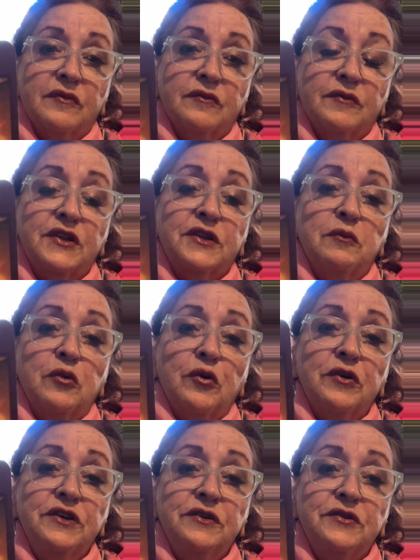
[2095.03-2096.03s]
But the more
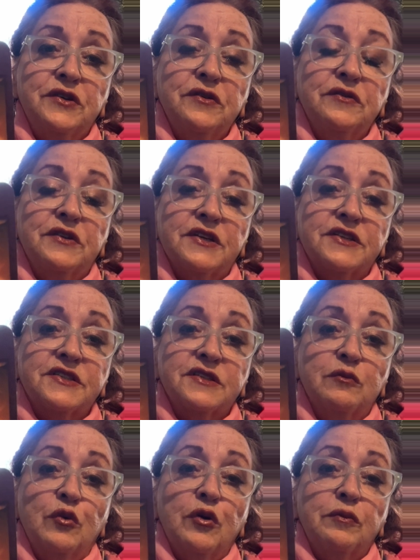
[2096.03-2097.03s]
you do this, the
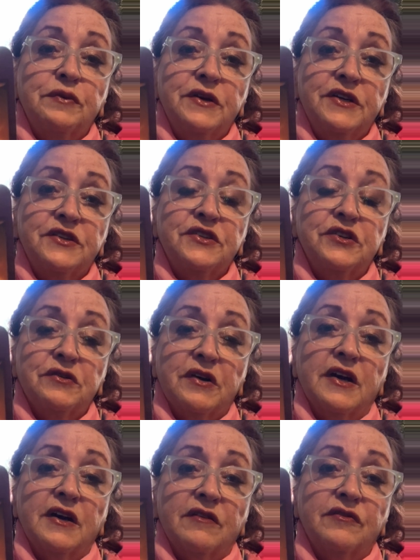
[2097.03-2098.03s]
more peace you
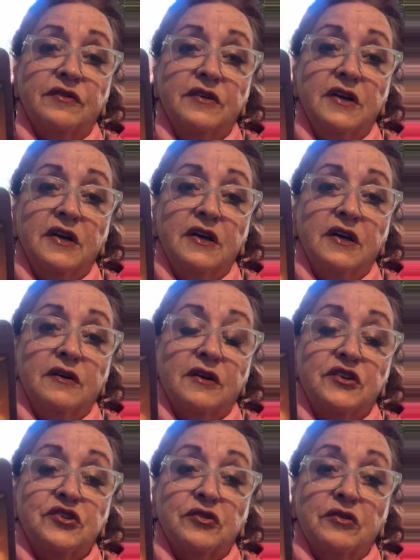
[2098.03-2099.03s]
have.
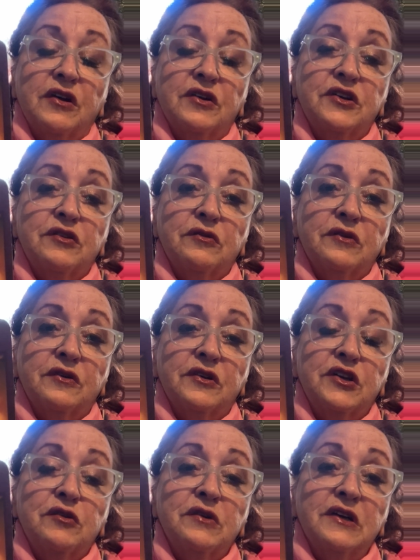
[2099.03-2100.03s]
because you're
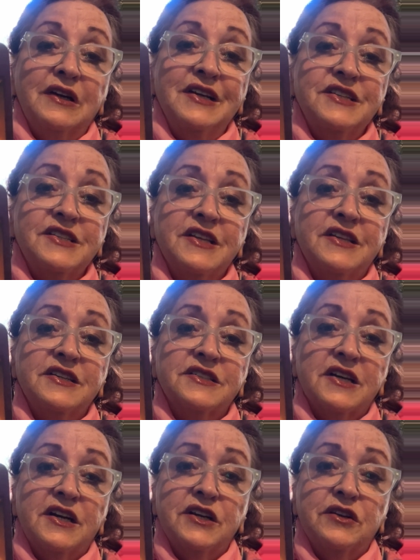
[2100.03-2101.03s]
releasing things
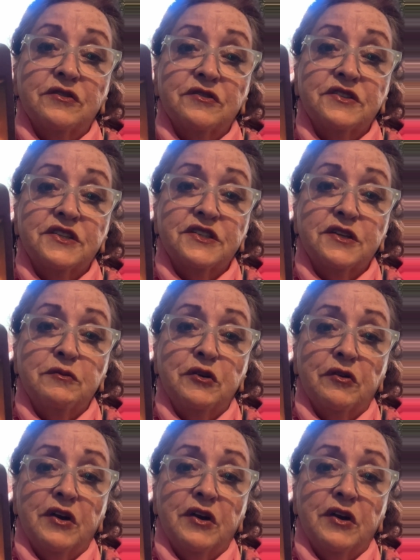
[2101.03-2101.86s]
out of your system, your